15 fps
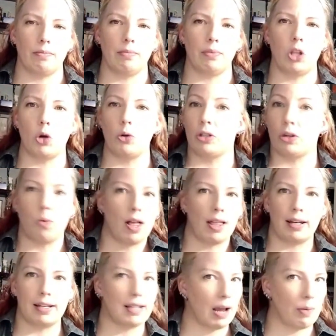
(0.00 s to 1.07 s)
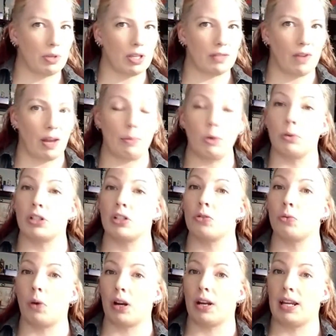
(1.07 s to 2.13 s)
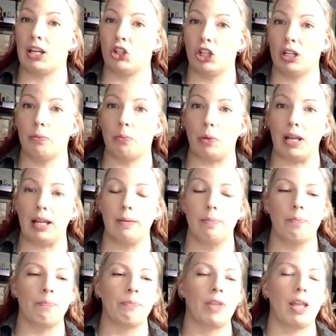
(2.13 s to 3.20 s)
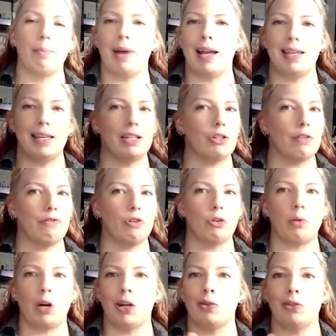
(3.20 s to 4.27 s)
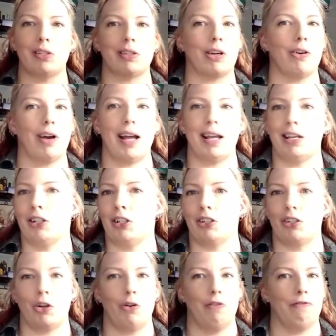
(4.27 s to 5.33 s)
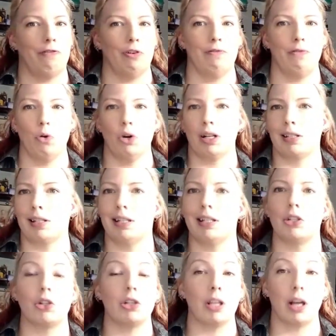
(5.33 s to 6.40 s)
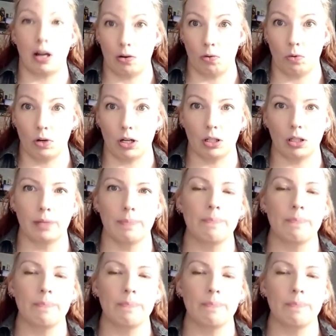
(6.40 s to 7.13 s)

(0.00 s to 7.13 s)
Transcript: loads of quality time with his family, which is where he should be. My kids are full grown, so I can just go full force into the art world.